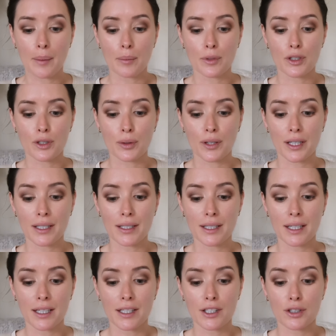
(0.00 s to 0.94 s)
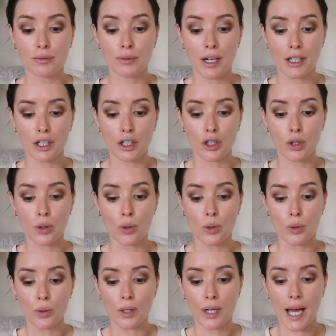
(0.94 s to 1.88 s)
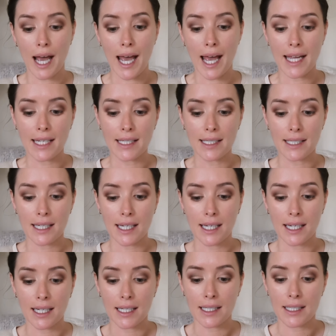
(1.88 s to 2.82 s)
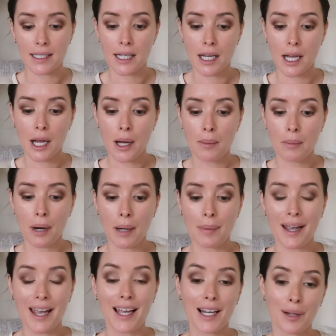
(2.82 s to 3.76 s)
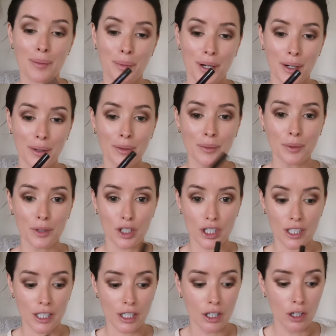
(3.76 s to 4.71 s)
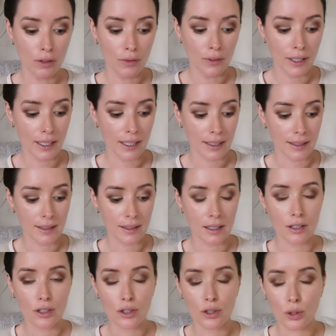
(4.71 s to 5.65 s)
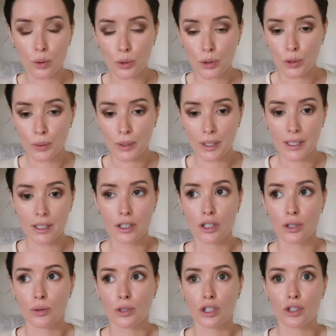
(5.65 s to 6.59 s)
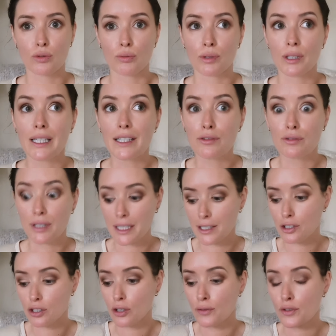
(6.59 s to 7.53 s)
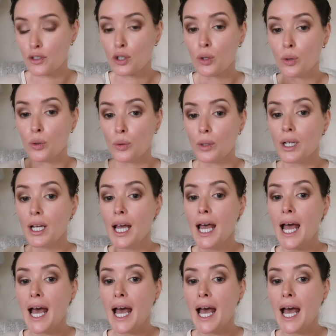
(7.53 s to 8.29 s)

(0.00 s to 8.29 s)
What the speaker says: So this is the Rock and Coal and it's Barbarella Brown, which is lovely. It's so easy to use. It's really, really soft coal.